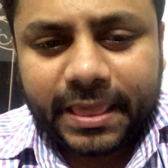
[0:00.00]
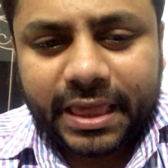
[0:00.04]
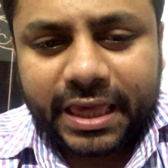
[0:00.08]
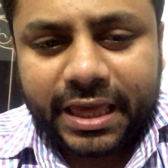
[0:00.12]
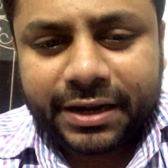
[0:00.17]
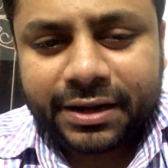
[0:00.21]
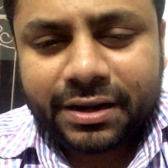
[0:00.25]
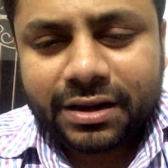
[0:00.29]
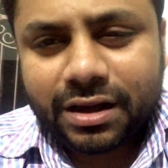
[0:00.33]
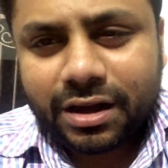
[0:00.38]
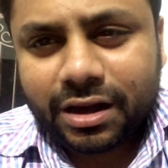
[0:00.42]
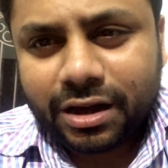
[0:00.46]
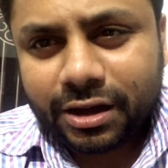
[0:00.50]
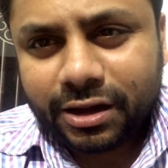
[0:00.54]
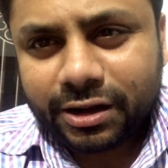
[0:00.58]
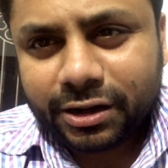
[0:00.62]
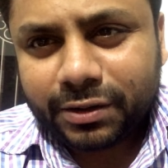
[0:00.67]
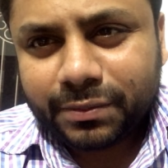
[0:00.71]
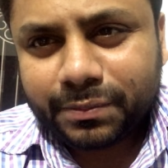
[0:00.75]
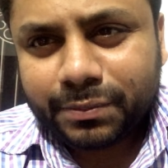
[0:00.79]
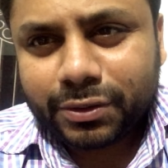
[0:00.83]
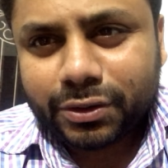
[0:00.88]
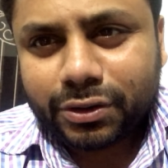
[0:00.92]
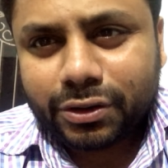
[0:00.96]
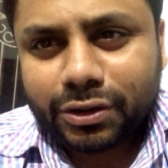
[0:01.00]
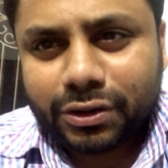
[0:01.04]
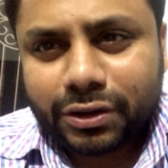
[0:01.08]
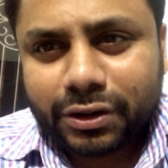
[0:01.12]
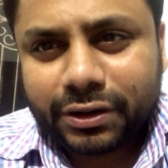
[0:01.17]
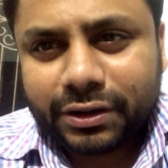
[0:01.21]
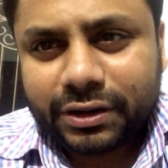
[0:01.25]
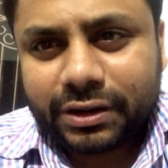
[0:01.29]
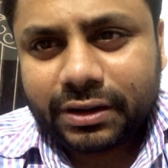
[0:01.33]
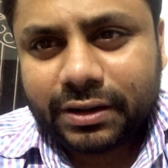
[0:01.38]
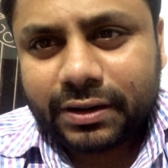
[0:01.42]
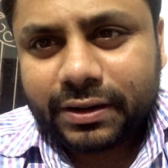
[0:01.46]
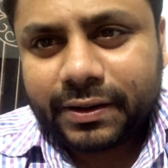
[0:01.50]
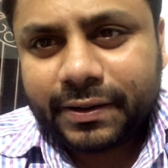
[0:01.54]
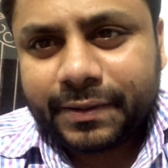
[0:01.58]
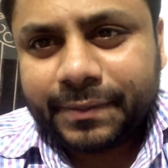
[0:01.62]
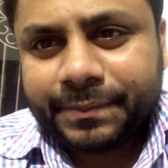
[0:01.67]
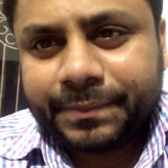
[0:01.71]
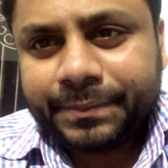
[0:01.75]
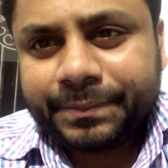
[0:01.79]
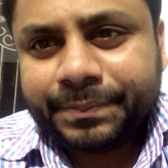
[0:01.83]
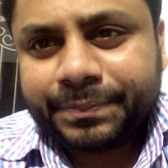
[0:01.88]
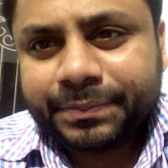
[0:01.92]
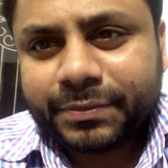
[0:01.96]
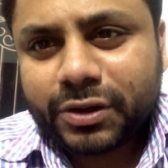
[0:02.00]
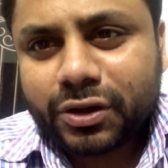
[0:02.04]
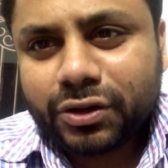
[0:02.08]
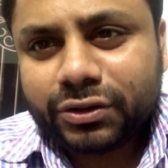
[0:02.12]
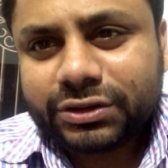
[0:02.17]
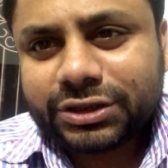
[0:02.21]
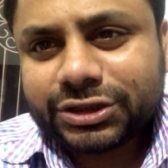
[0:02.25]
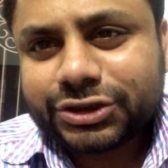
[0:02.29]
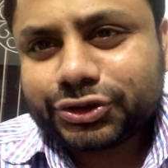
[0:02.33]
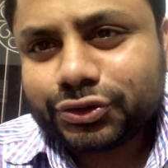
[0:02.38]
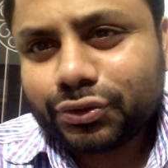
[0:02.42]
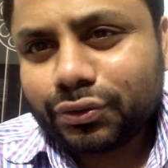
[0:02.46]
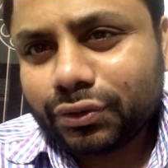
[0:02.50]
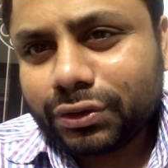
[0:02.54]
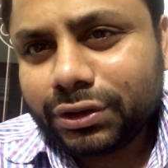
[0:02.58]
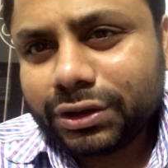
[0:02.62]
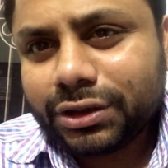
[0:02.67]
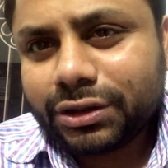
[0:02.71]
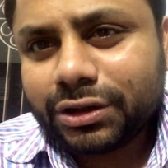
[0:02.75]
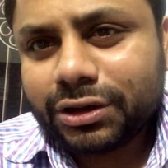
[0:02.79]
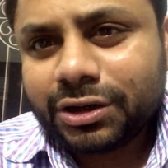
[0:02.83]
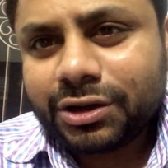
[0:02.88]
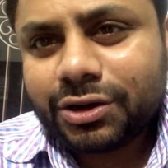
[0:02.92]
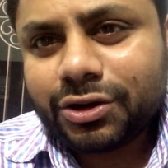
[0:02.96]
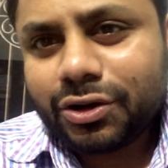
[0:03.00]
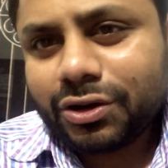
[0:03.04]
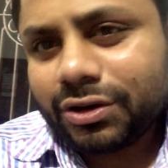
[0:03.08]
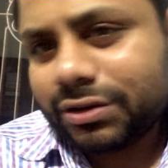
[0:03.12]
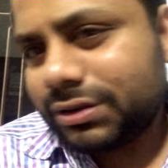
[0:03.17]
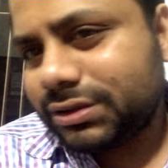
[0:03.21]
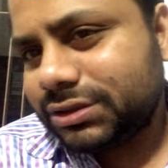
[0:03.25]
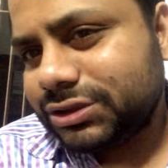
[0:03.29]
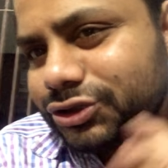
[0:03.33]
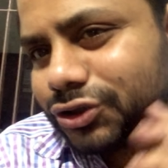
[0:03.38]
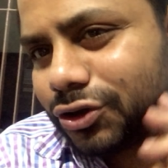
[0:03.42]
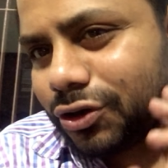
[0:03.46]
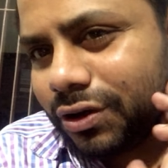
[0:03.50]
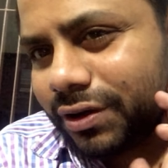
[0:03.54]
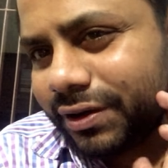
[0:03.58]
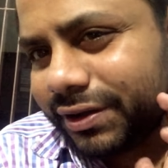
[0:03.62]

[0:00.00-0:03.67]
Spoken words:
in arm, or on the shoulder or jaw.